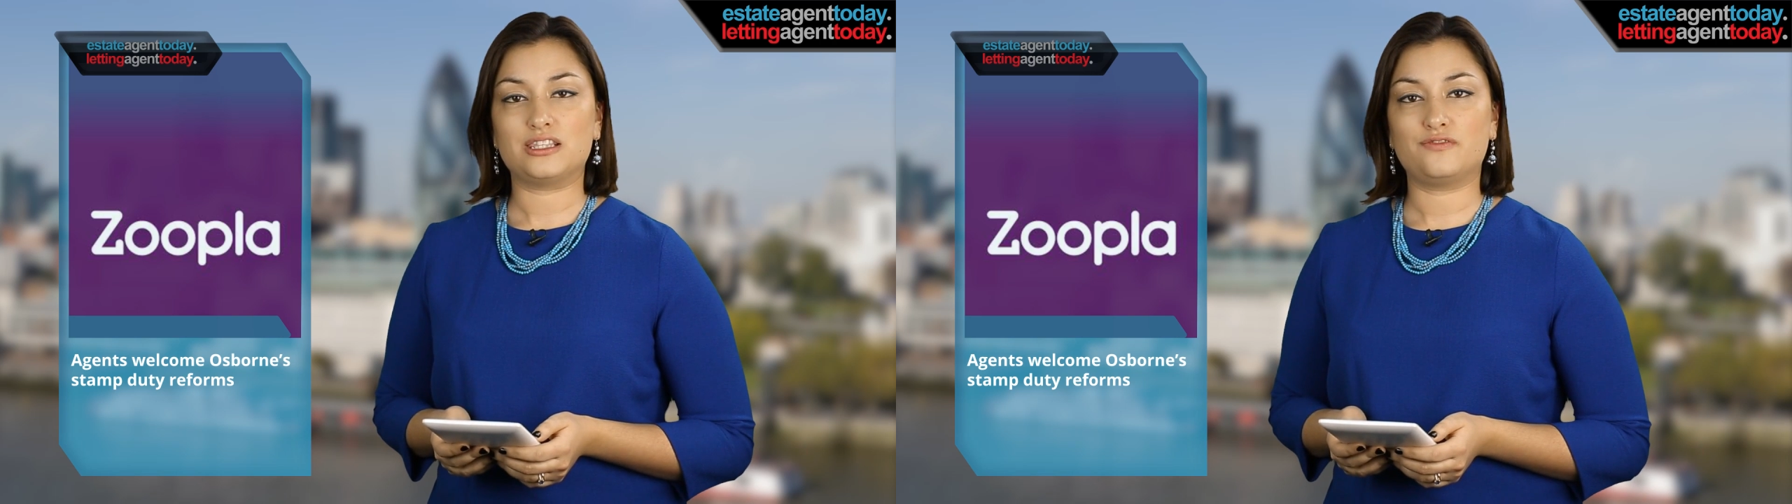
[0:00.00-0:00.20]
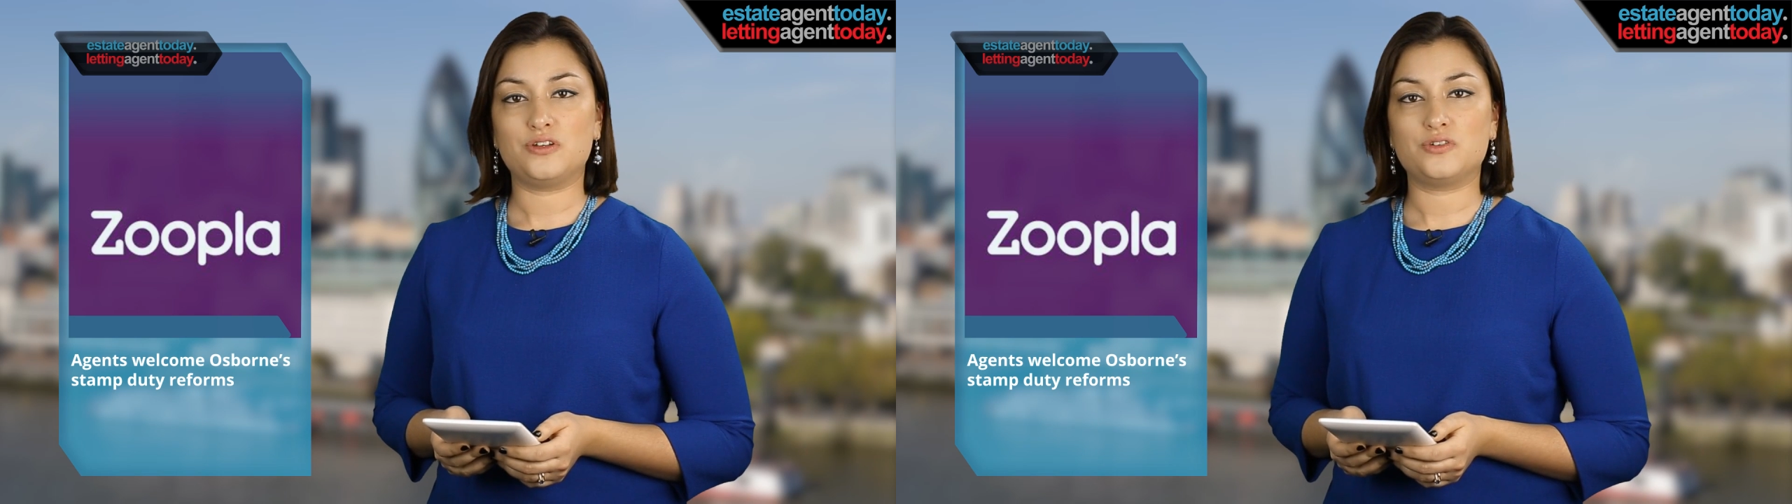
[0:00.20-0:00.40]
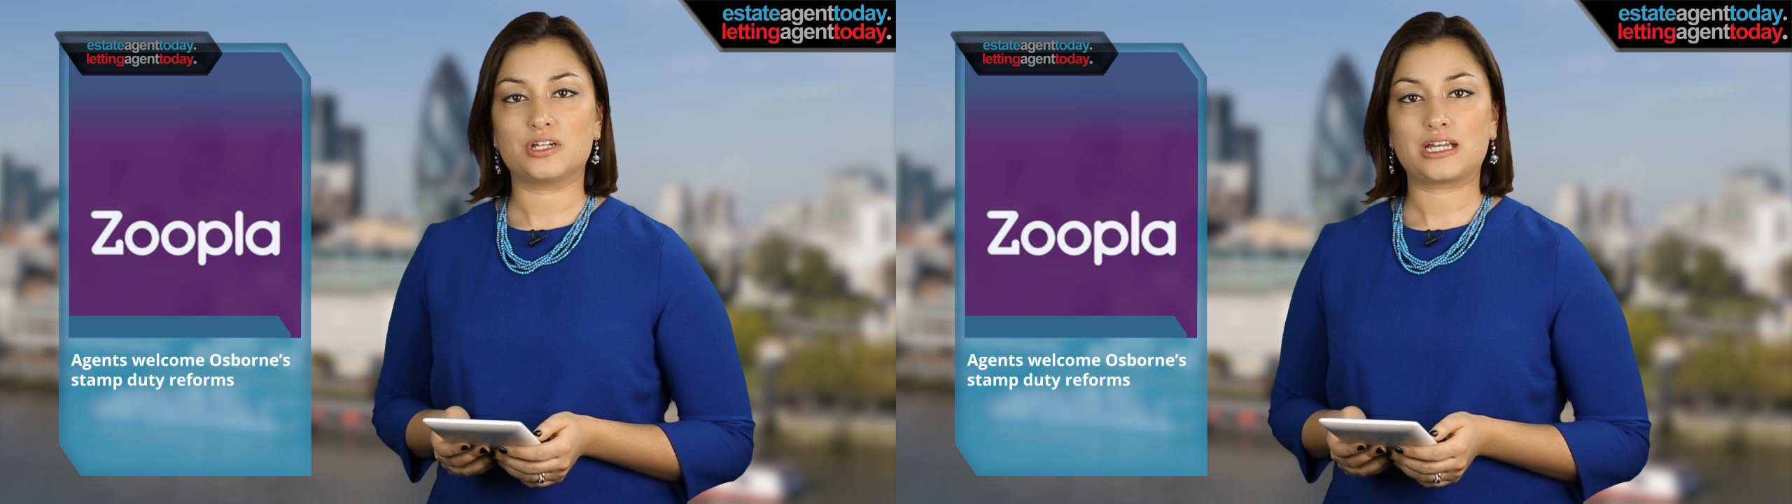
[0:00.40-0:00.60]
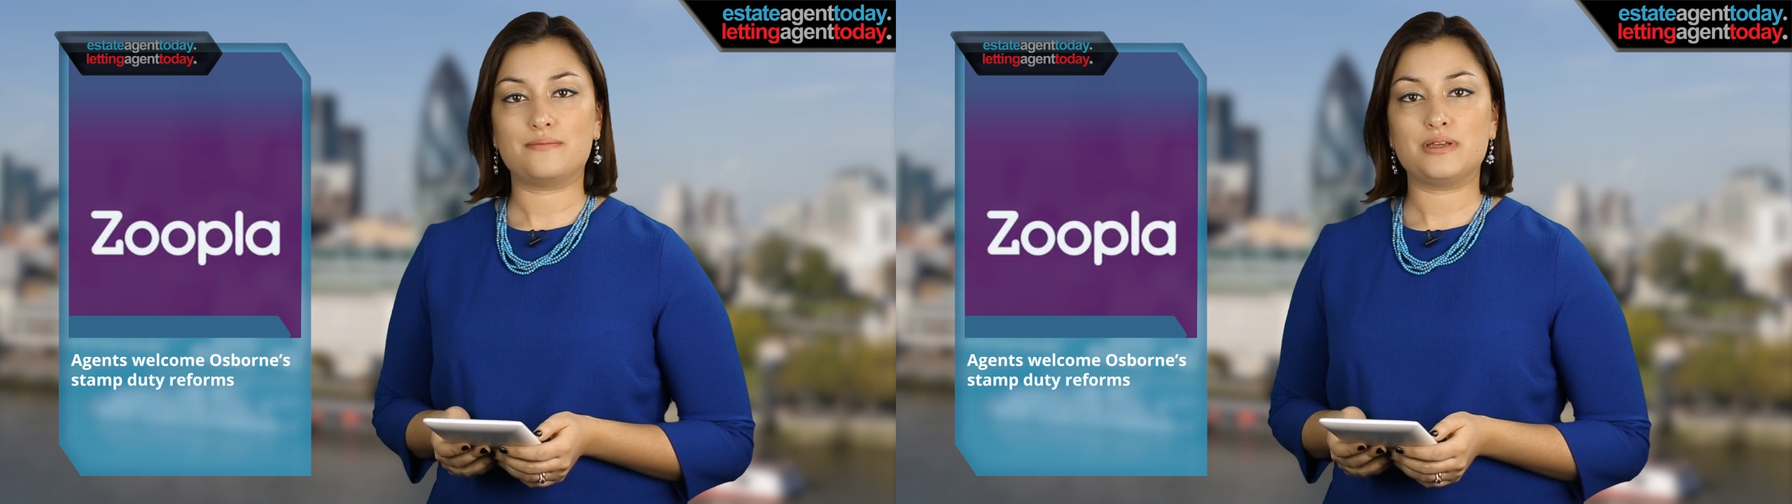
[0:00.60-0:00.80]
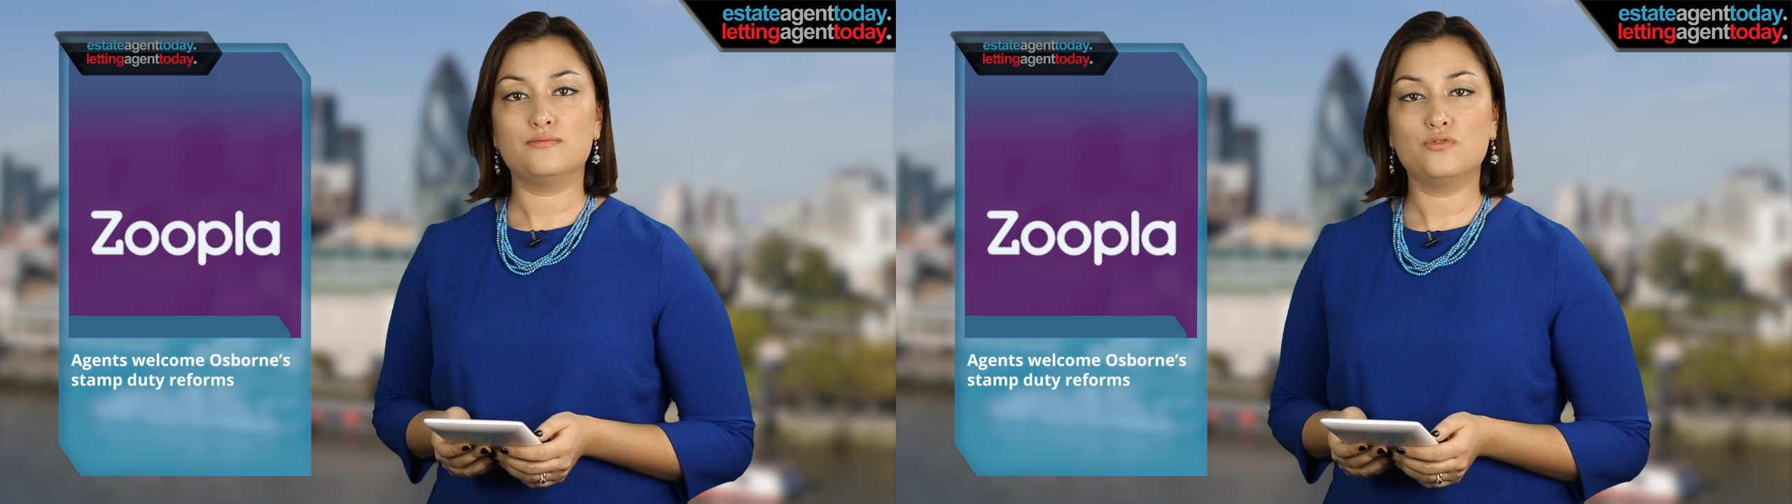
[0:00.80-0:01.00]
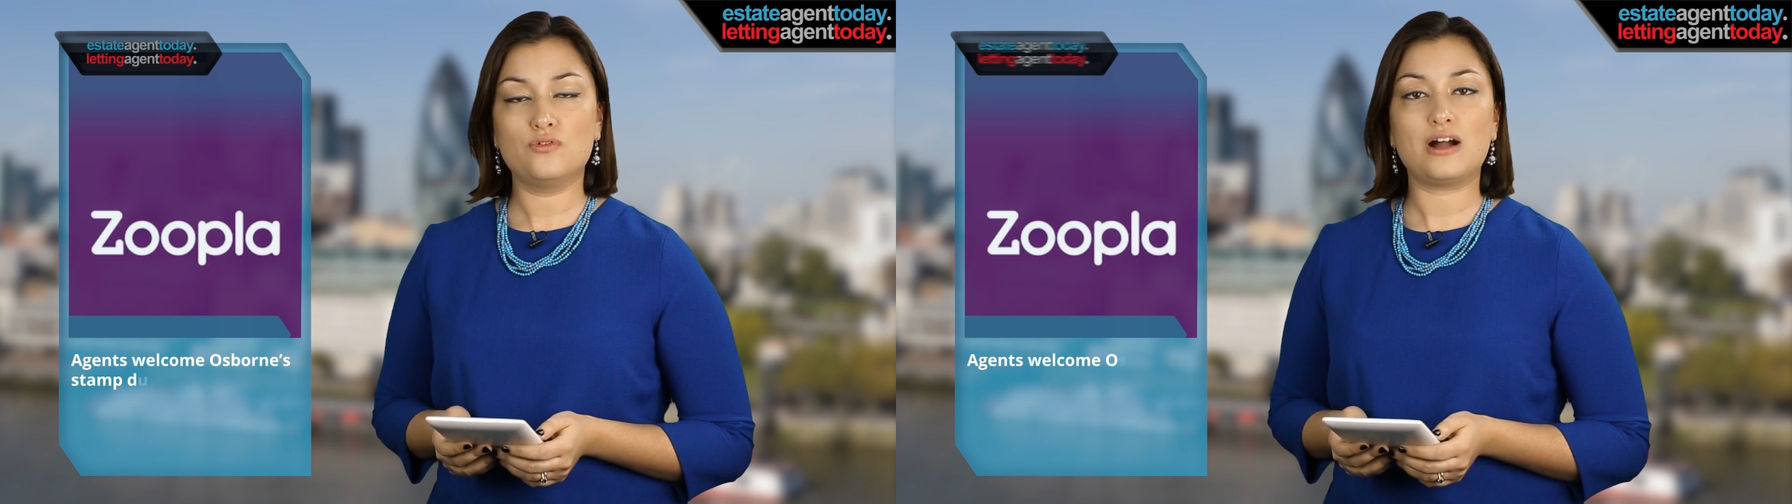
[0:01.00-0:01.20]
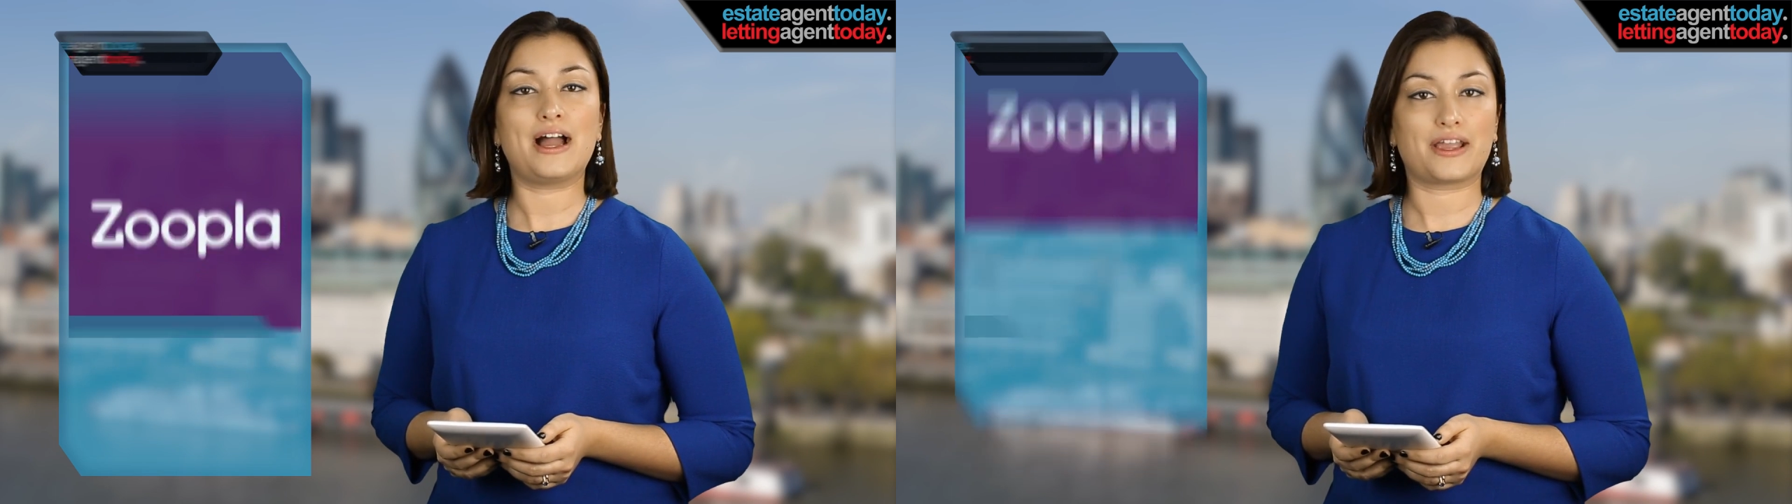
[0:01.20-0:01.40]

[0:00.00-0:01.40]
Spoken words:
in the future can be more